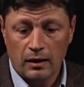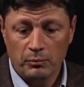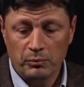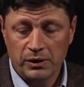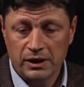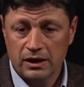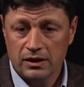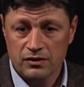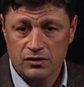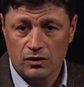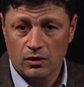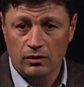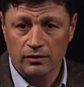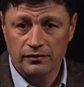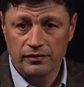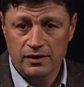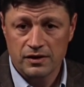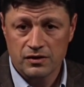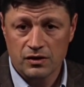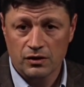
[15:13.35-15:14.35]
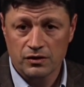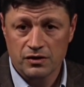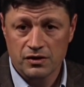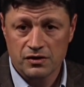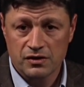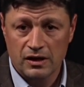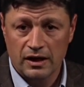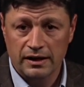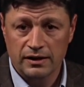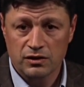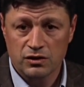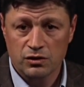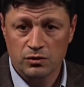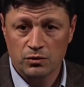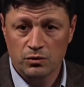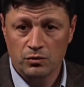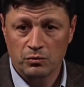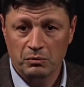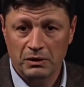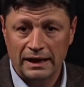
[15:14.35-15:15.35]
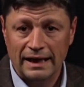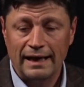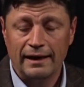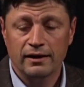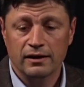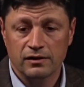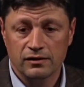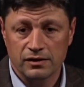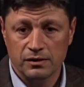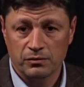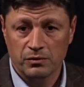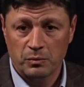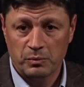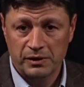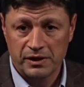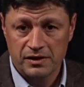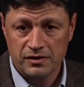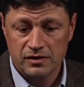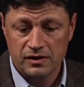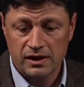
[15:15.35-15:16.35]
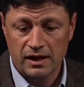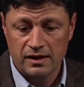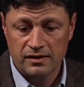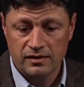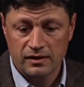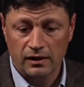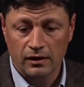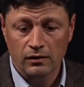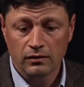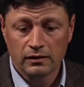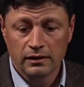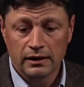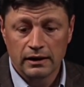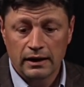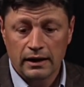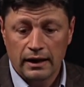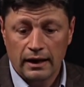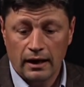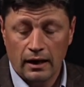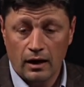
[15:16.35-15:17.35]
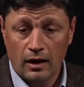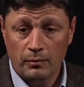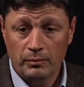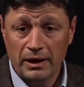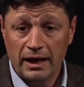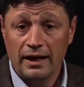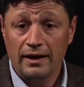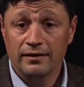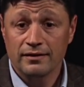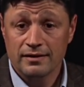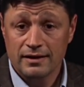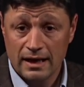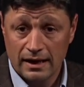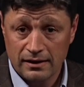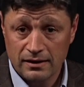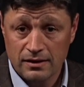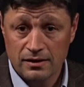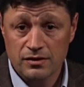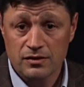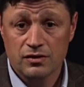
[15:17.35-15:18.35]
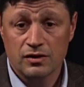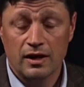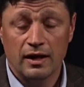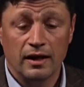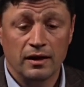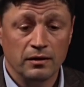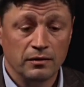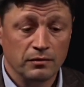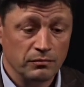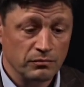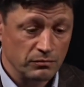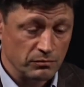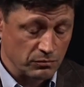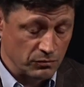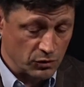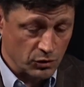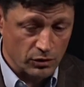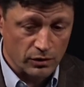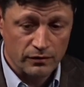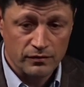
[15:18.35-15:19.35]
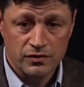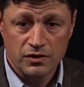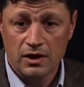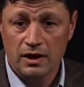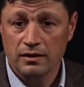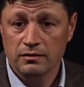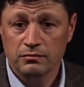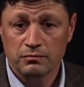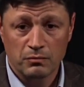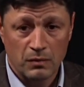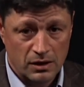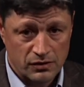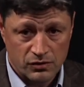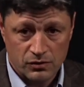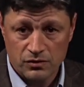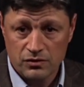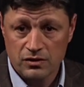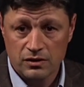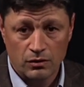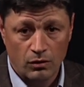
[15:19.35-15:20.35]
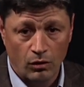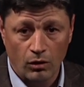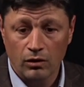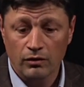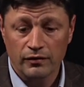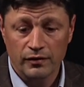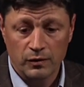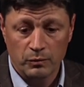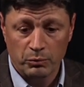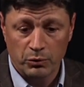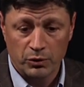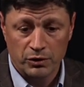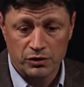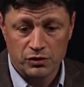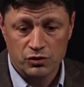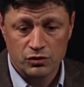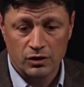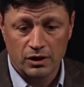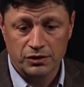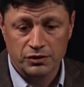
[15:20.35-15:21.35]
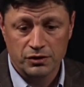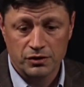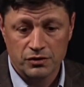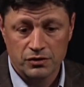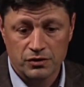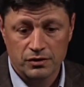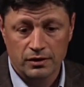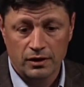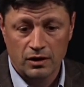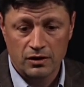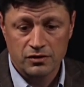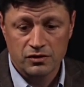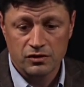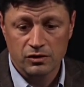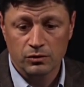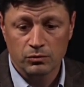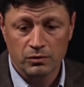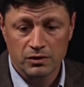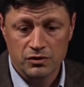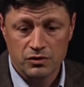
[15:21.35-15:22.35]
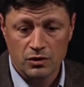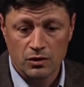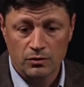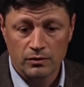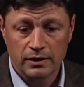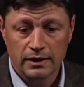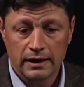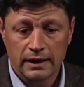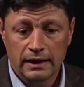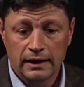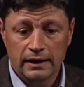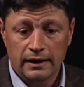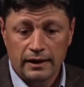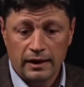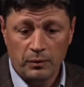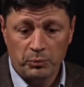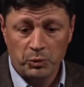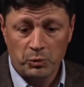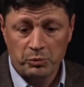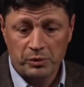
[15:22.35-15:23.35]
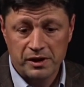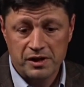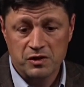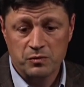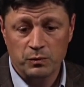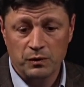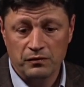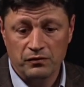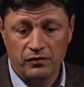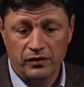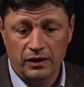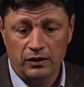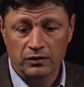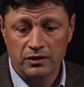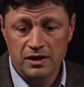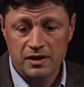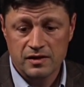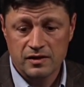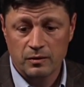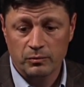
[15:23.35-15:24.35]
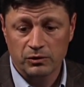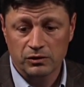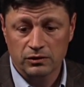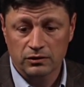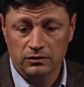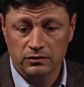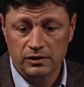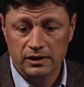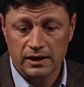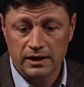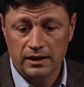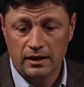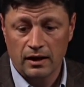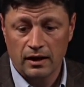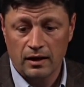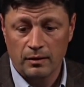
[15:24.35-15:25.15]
because all of these are designed to mechanically replace the ACL, and tendons and nerves and muscles and all the important structures are still one's own. Hip replacement, very similarly,